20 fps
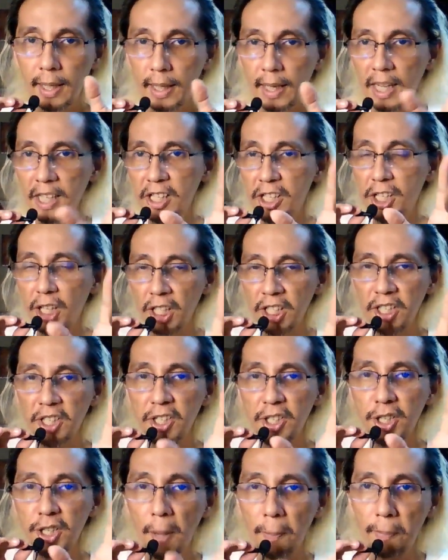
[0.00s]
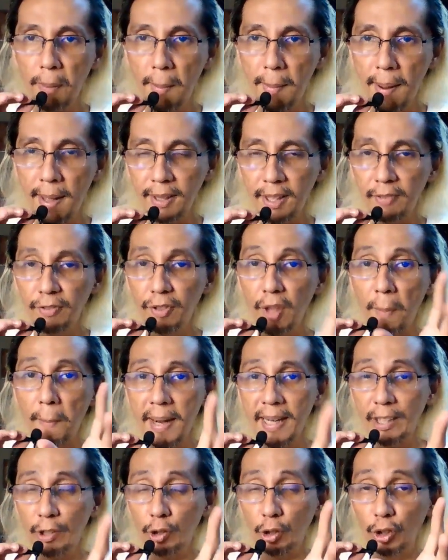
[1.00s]
it just supplemented the
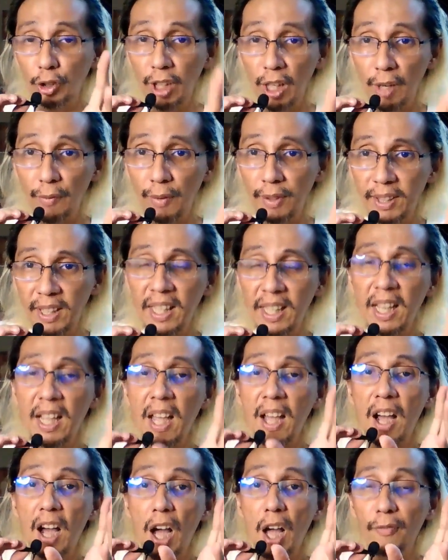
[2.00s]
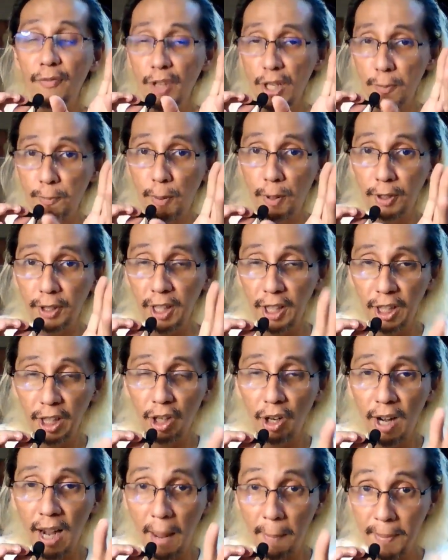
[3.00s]
main continuity of this
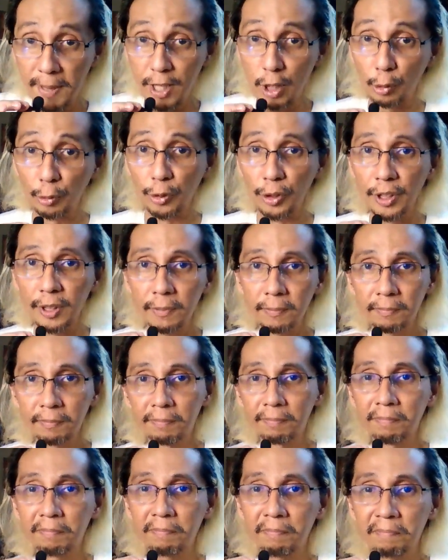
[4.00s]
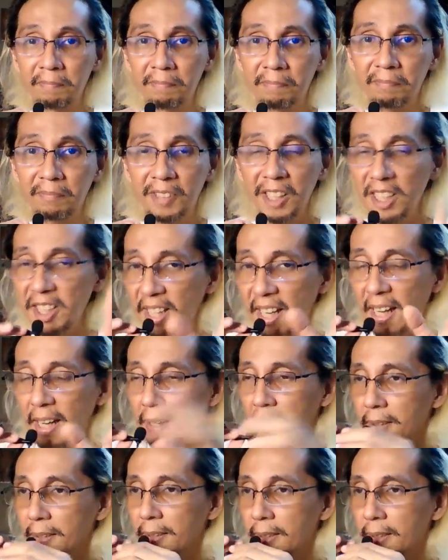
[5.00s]
particular episode. Kasi,